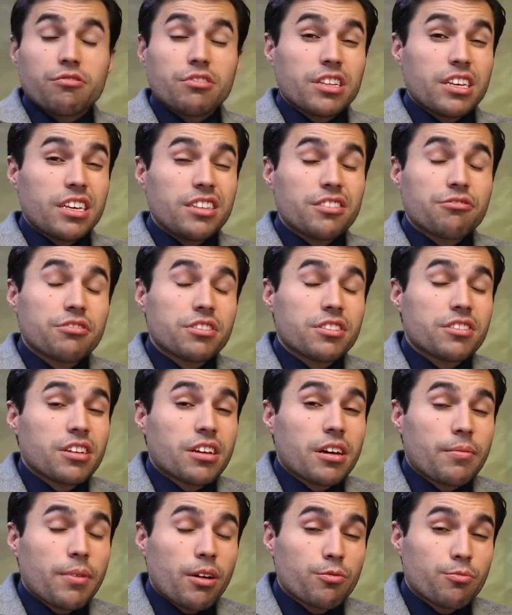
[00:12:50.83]
really
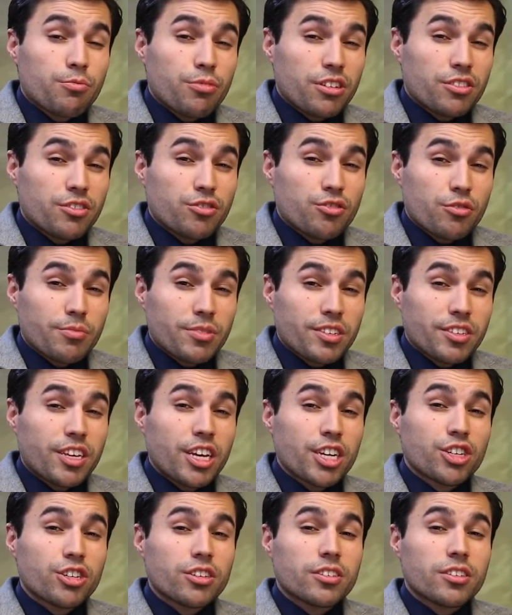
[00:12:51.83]
interesting about brainstorming
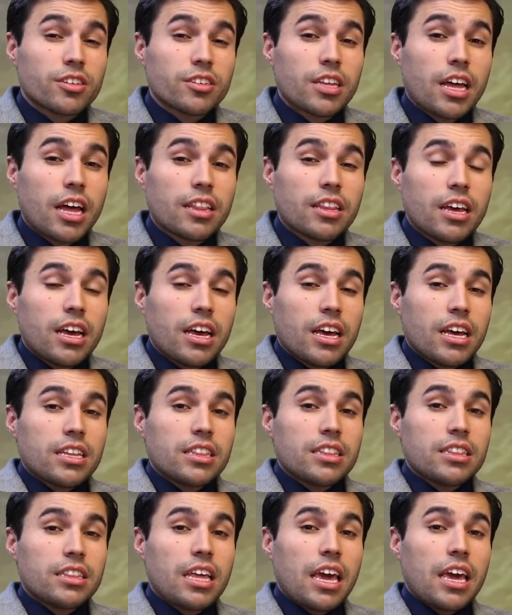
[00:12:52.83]
sessions is that
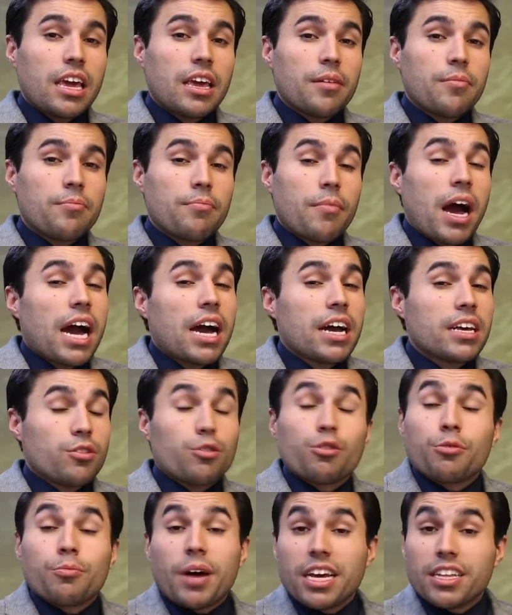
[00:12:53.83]
they might
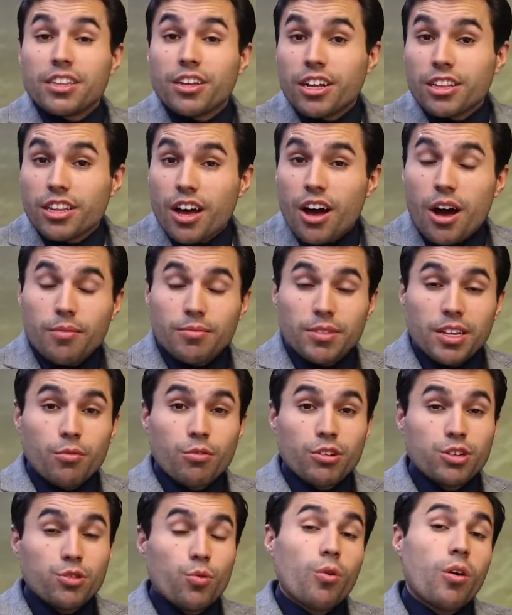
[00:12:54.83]
or might not come the
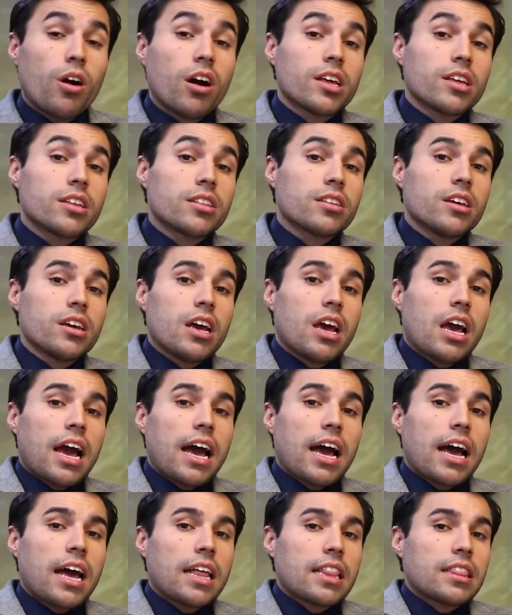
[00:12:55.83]
way you want it,
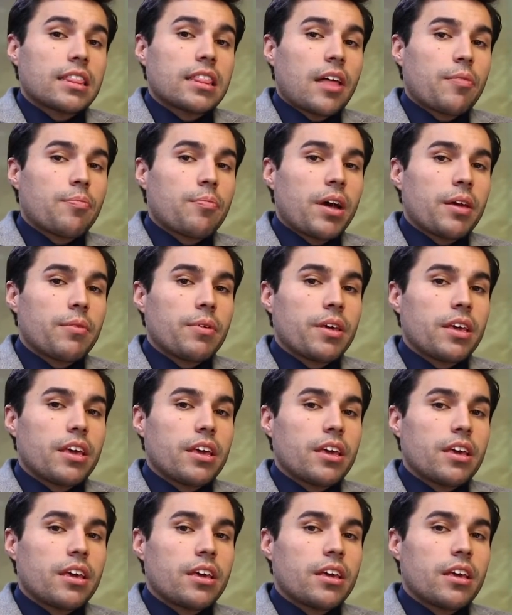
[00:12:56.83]
and that might
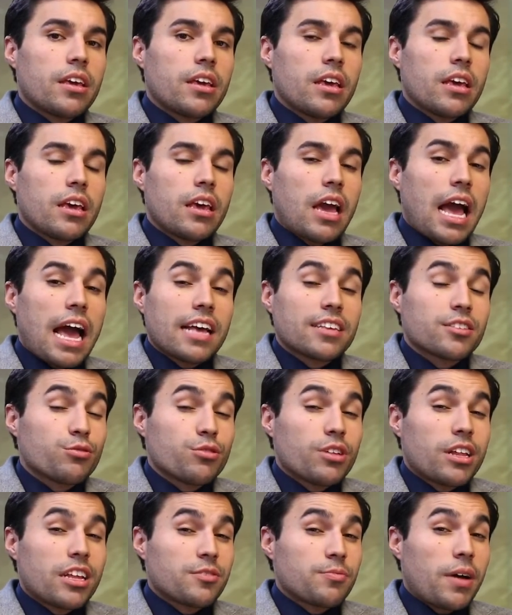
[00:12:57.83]
be as
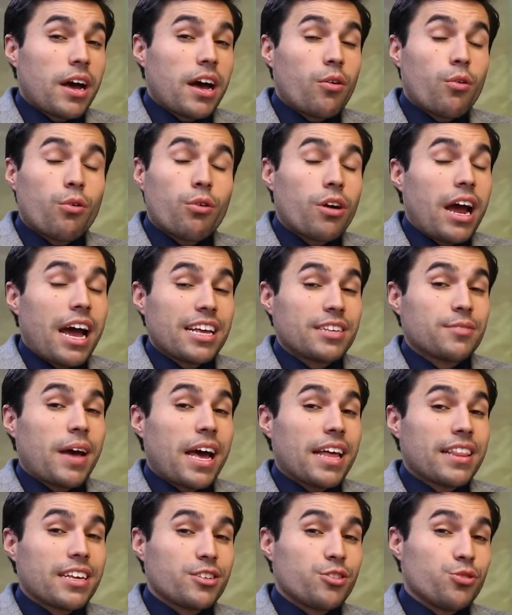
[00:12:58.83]
good as bad or as
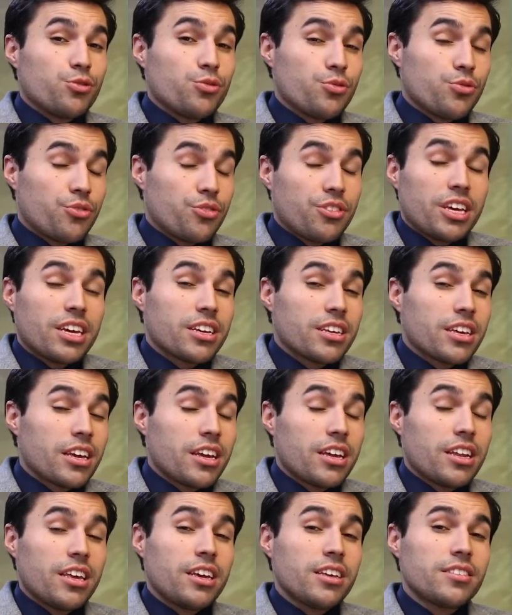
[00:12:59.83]
bad as you think
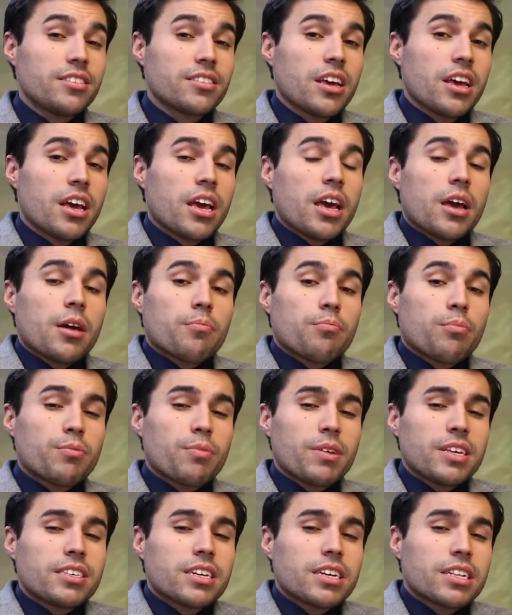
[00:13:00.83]
it is.
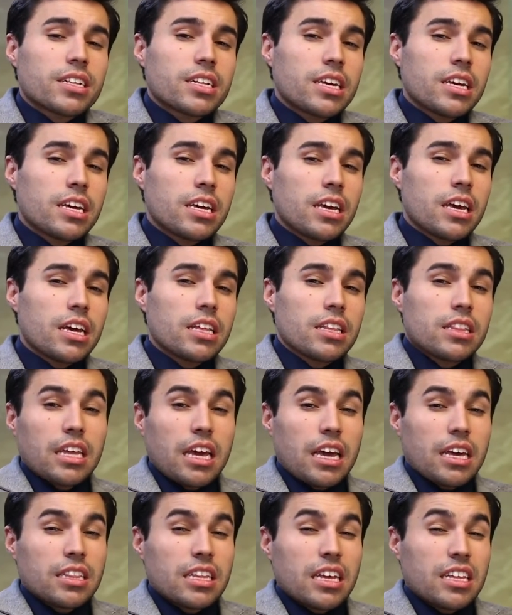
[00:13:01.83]
But basically
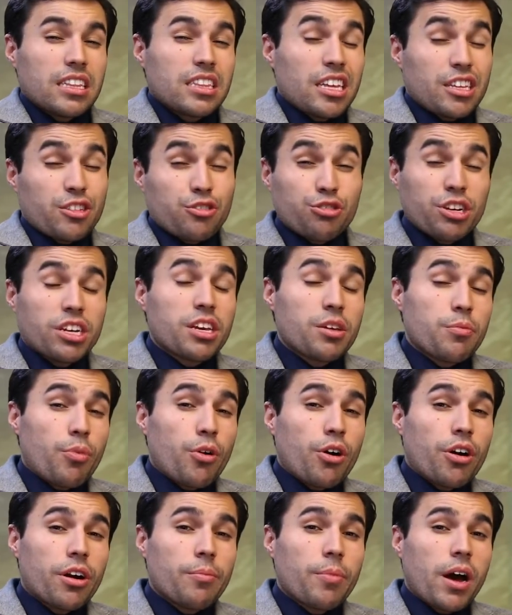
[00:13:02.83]
the tricky part